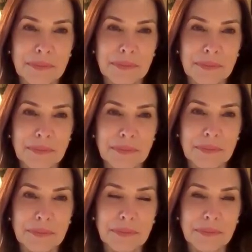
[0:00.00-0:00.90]

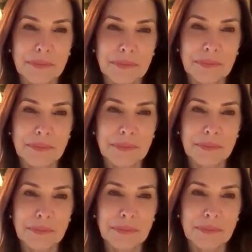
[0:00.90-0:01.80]

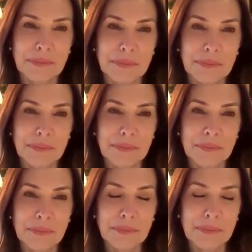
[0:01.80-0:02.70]

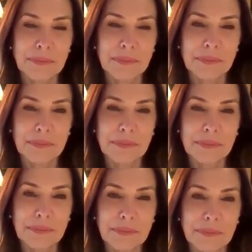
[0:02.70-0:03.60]

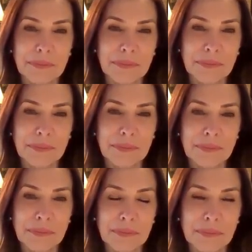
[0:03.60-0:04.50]

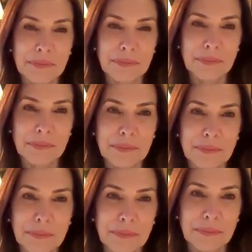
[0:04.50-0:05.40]

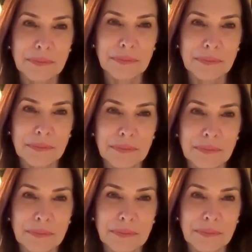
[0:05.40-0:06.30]

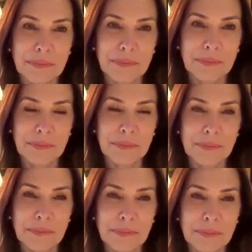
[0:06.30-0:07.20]

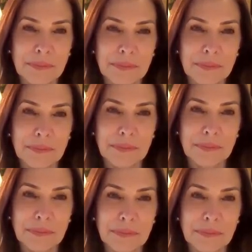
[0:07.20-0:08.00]
(not speaking)